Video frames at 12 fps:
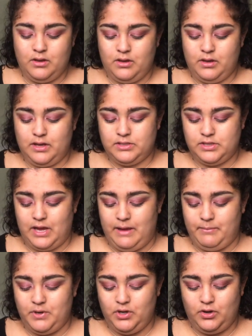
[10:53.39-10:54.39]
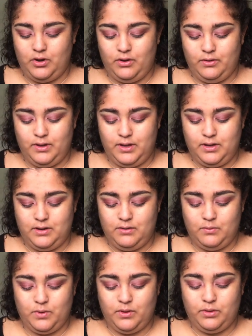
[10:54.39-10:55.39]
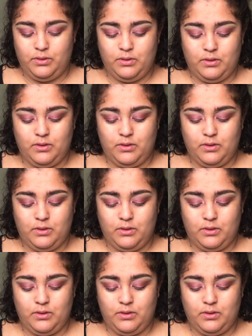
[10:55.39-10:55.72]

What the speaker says: Okay, so I'm gonna go in with